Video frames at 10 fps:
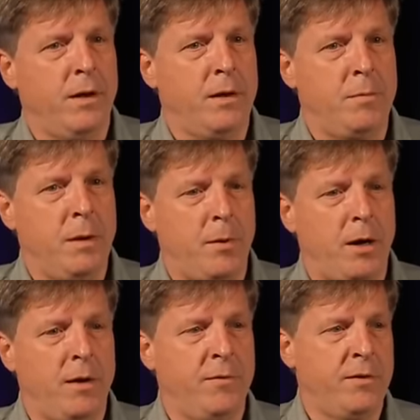and
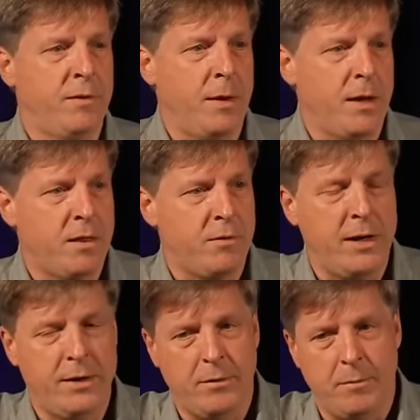PPAR-alpha is about
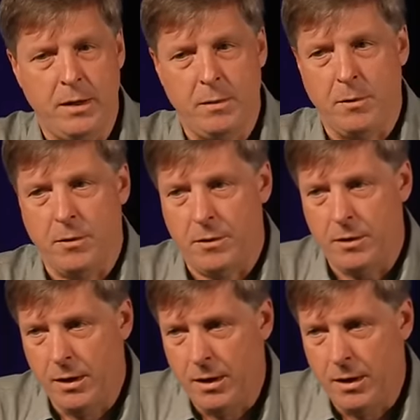300 millimolar,